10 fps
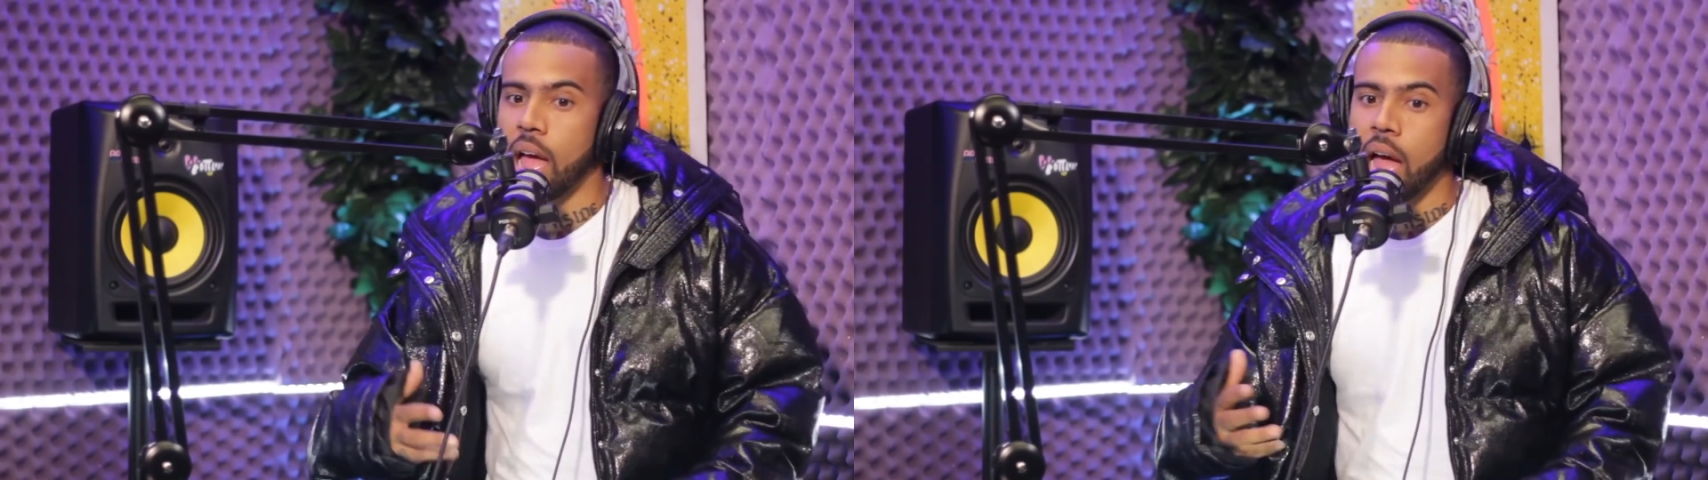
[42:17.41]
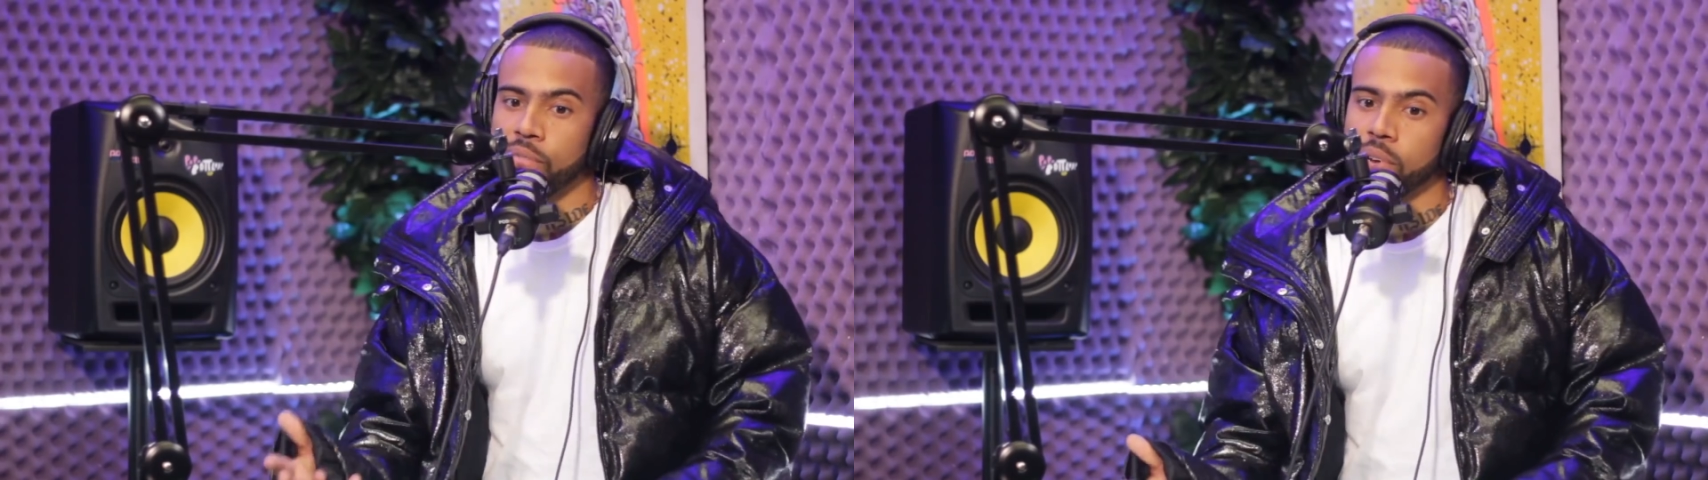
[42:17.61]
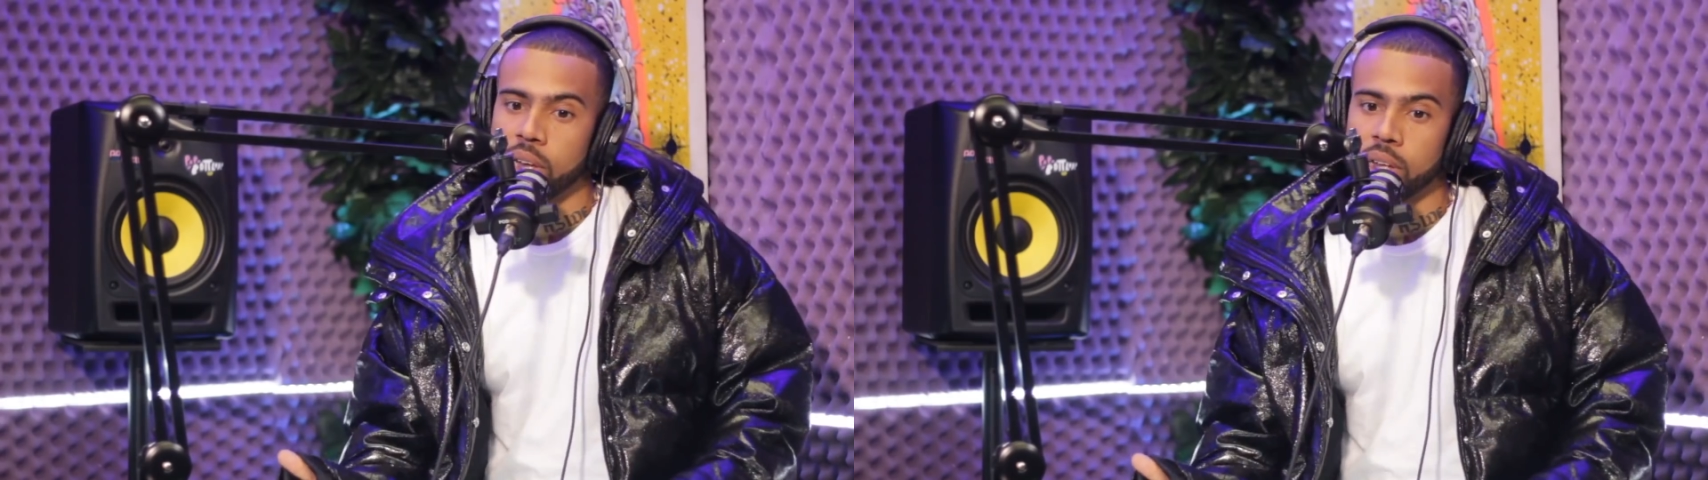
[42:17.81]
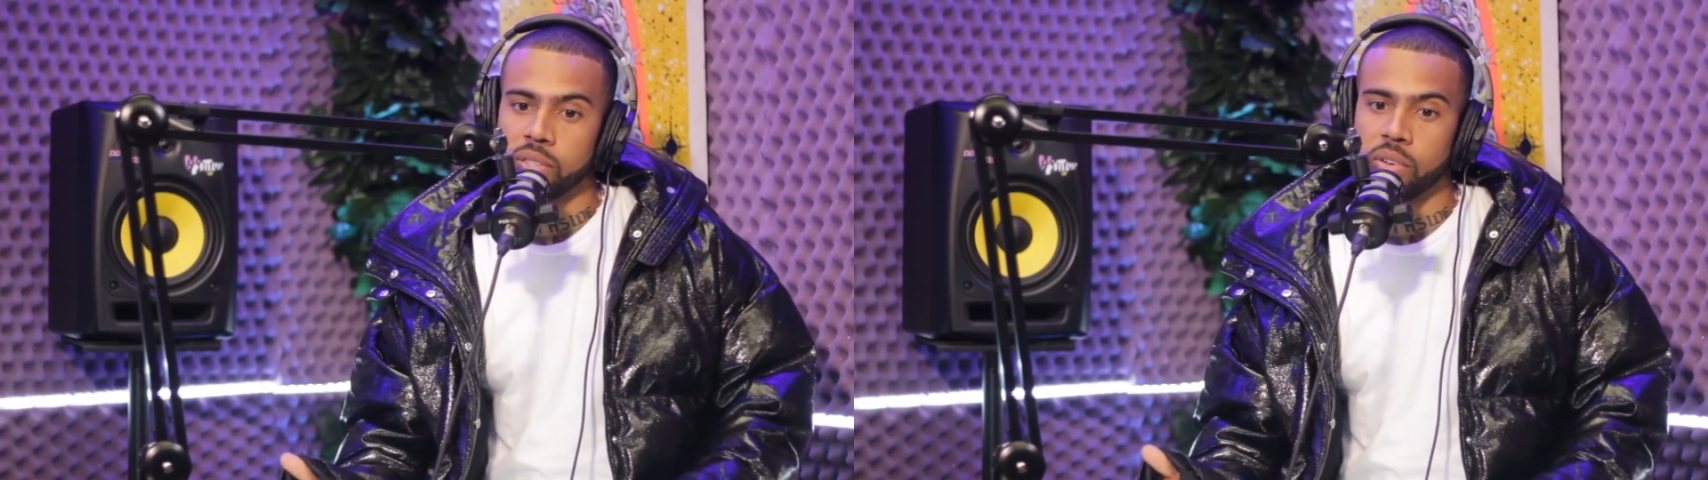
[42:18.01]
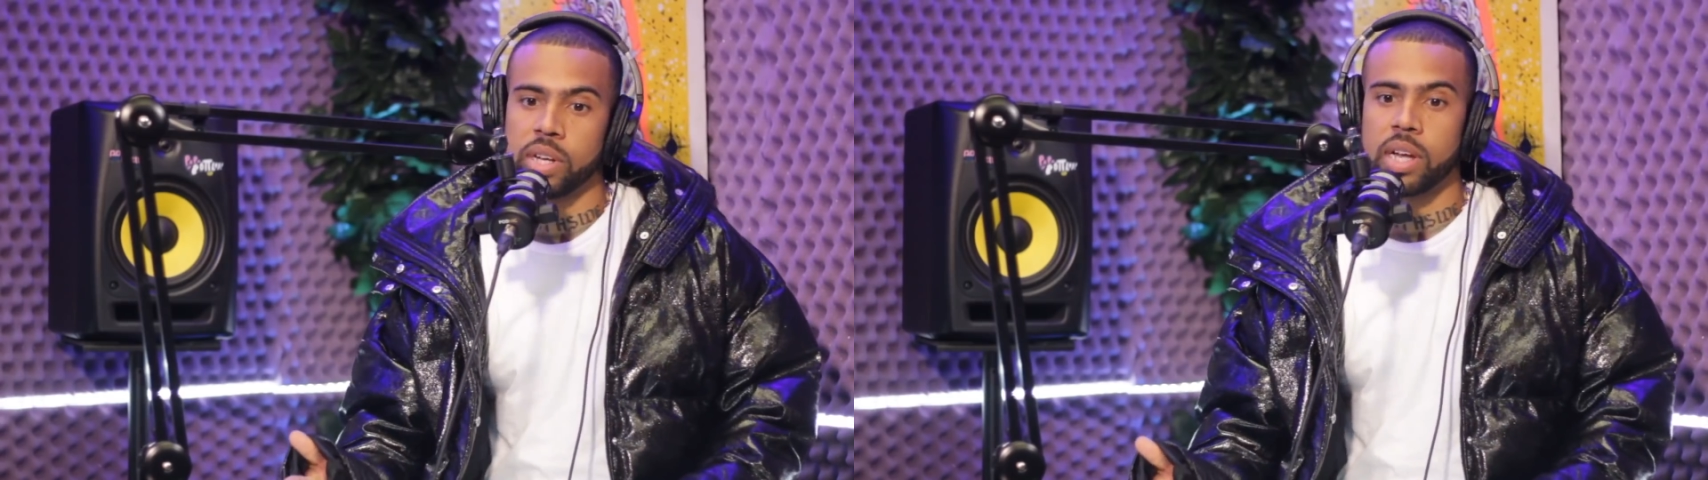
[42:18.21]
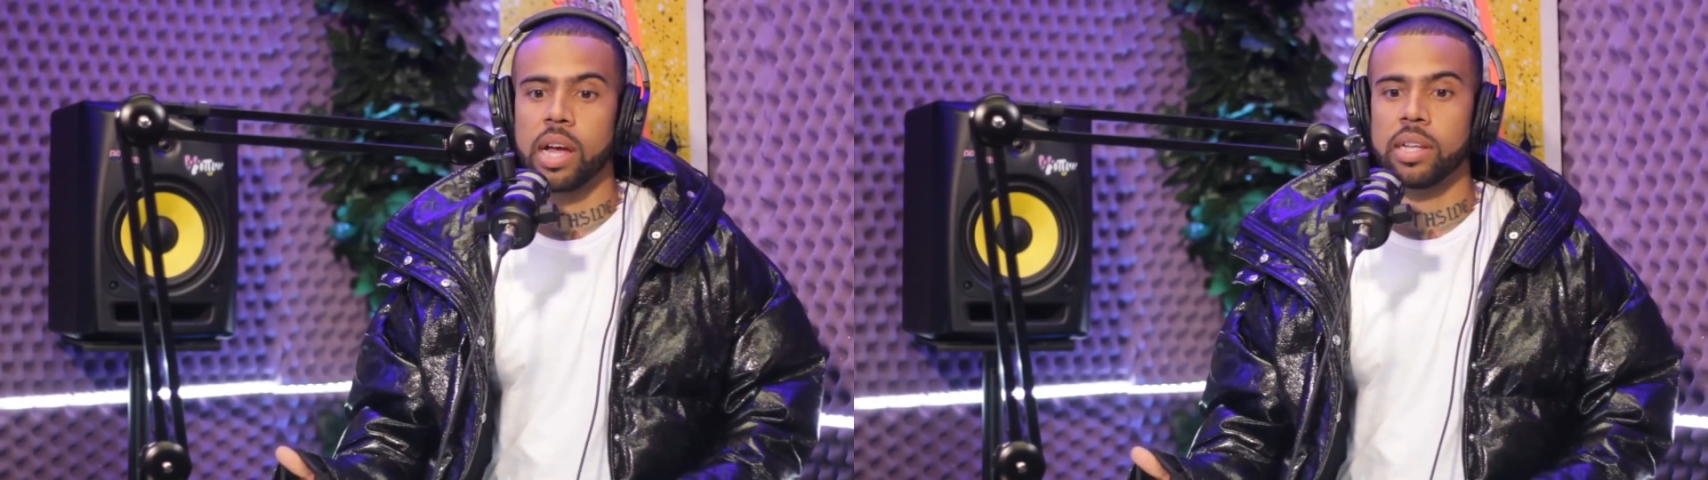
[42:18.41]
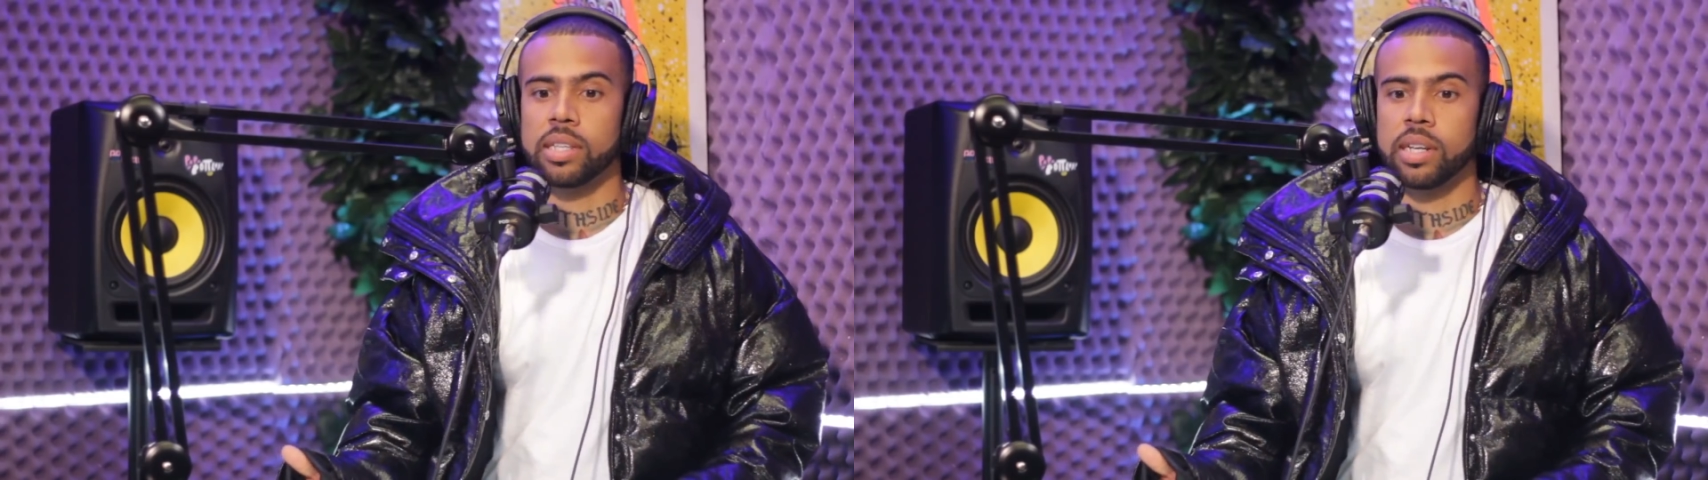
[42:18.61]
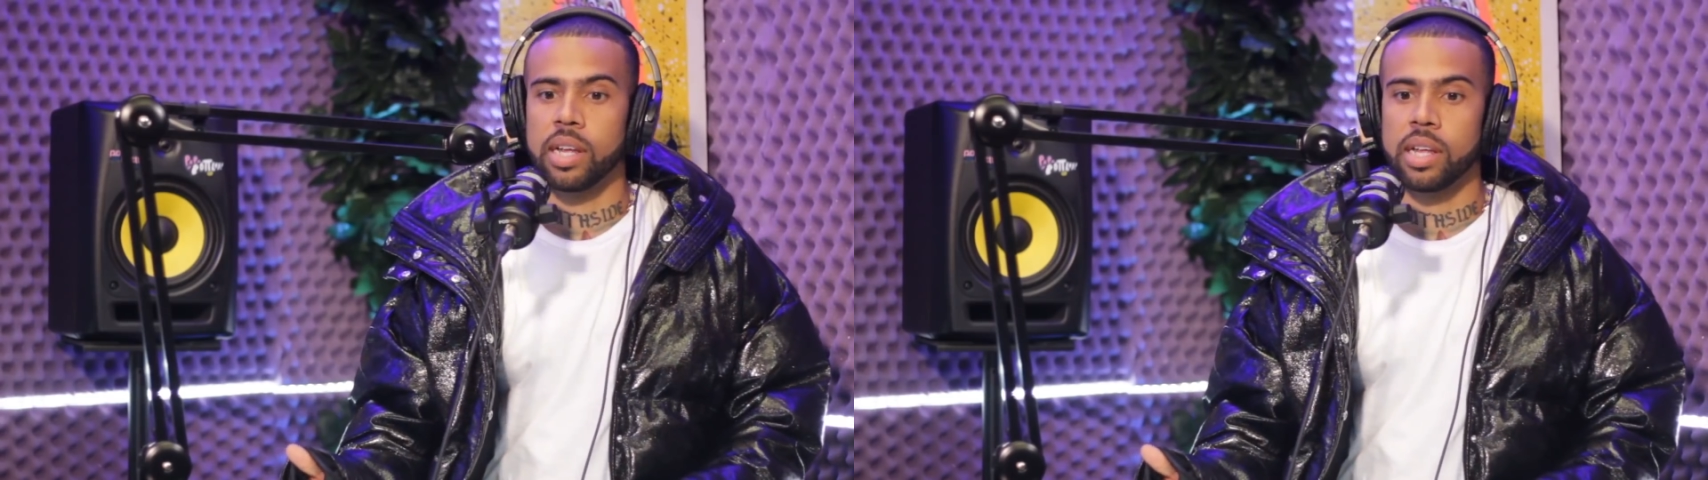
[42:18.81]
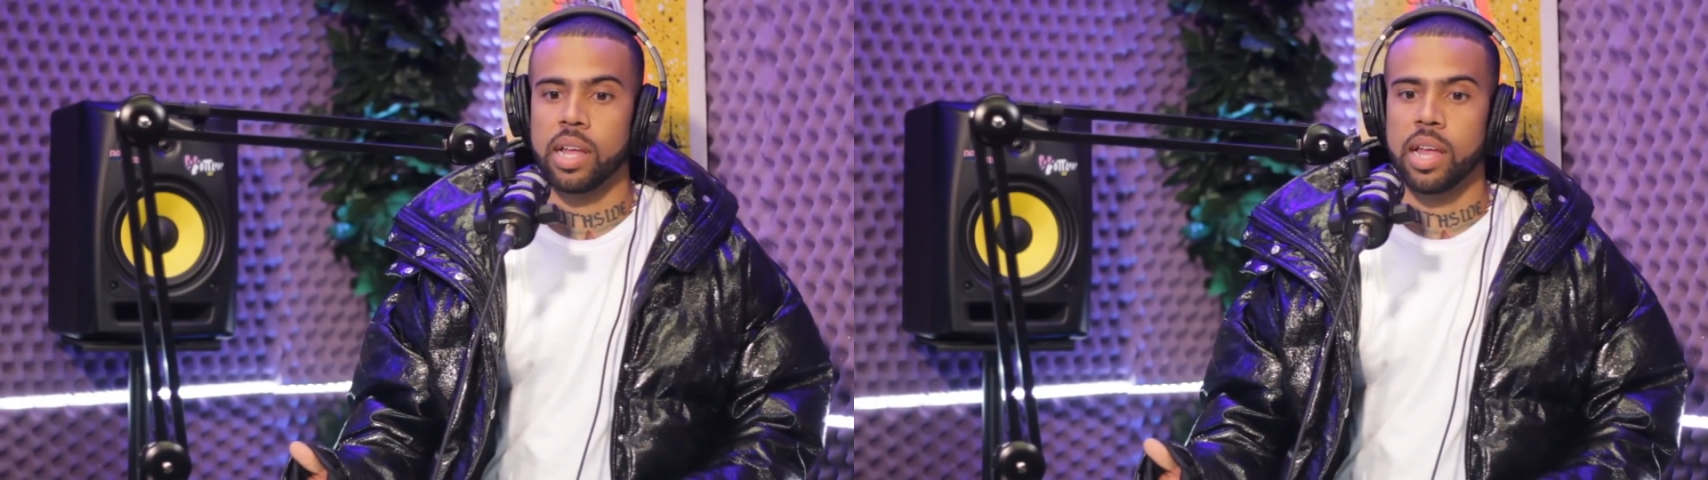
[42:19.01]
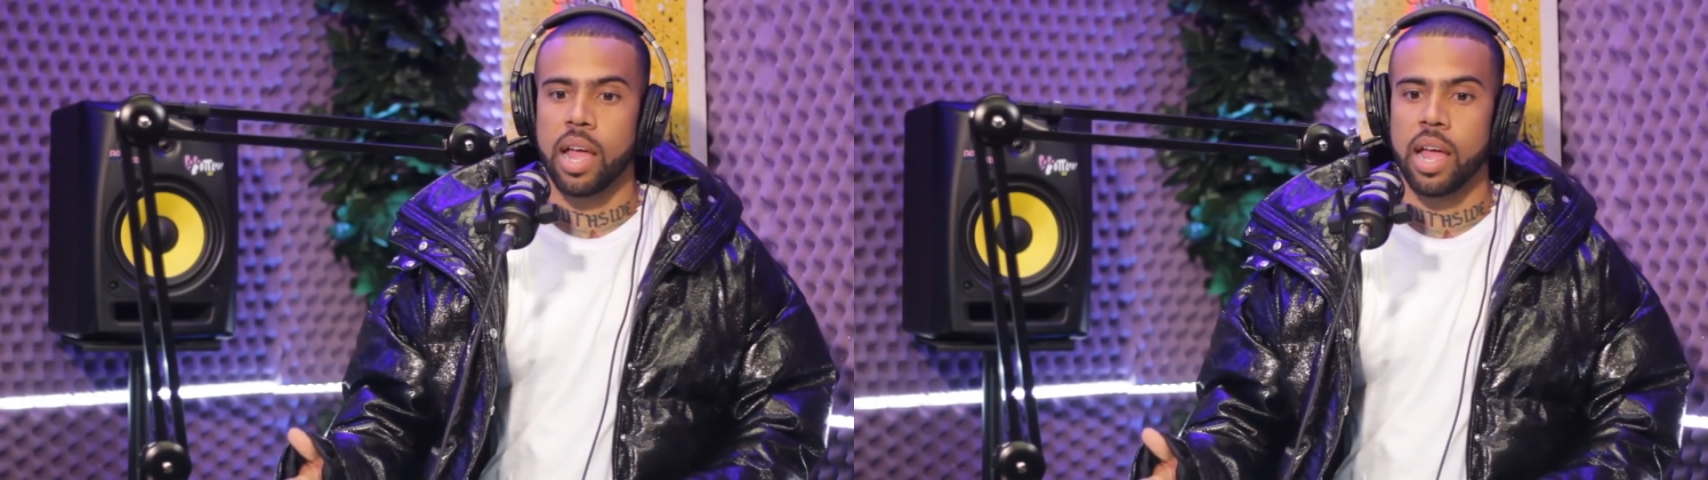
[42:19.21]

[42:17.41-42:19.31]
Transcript: Africans on the continent